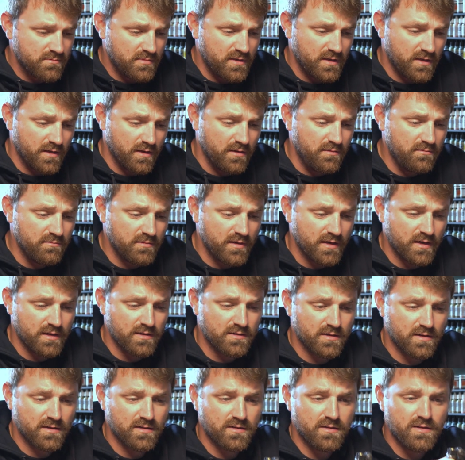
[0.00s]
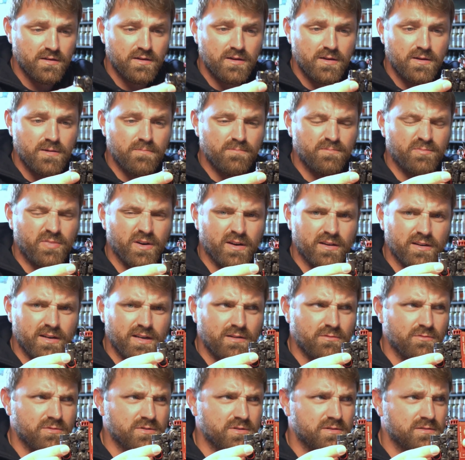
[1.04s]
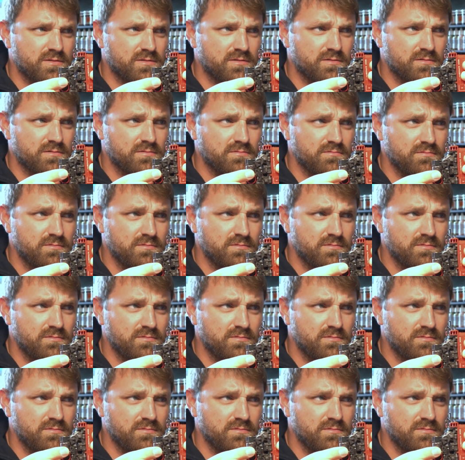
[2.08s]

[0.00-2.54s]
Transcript: And but it was,